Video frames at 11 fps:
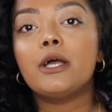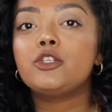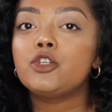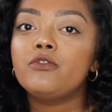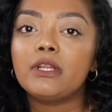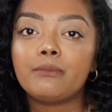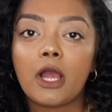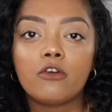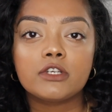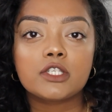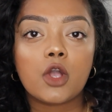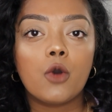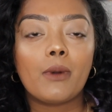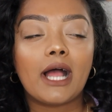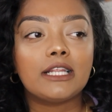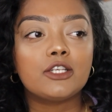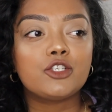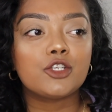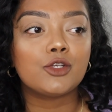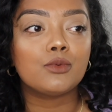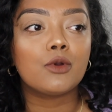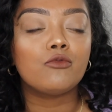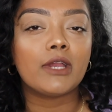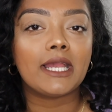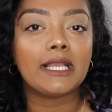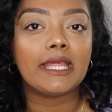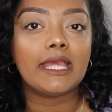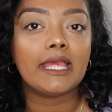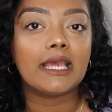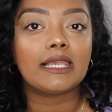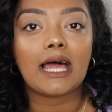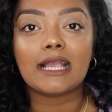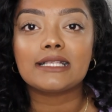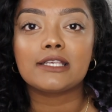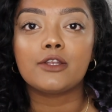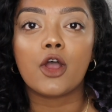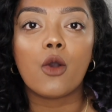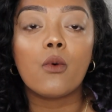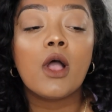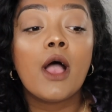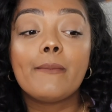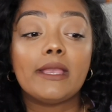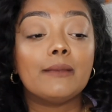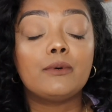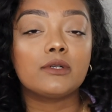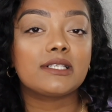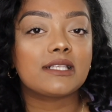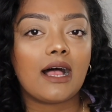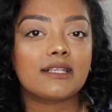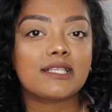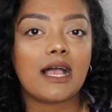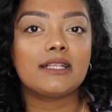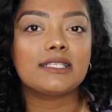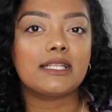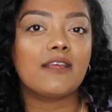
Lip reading: I do read my horoscope, and I do really like to know people's star signs,